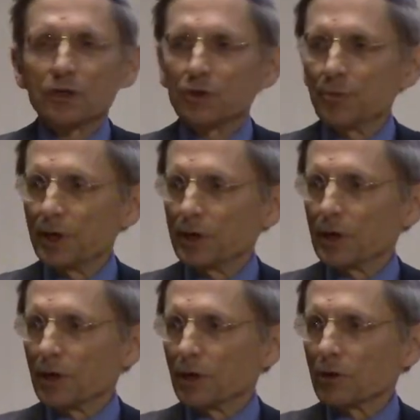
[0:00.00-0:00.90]
to
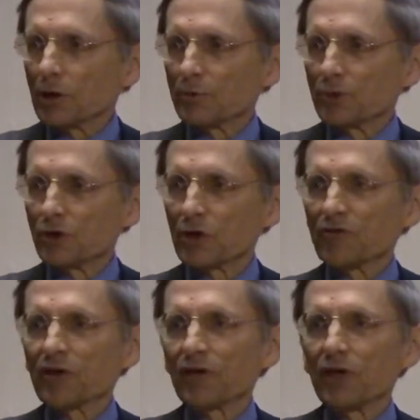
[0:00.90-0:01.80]
be
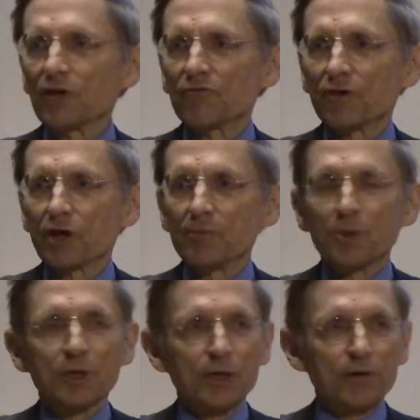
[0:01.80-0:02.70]
observing the
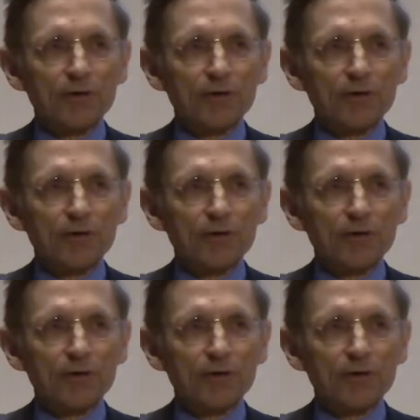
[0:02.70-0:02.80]
environment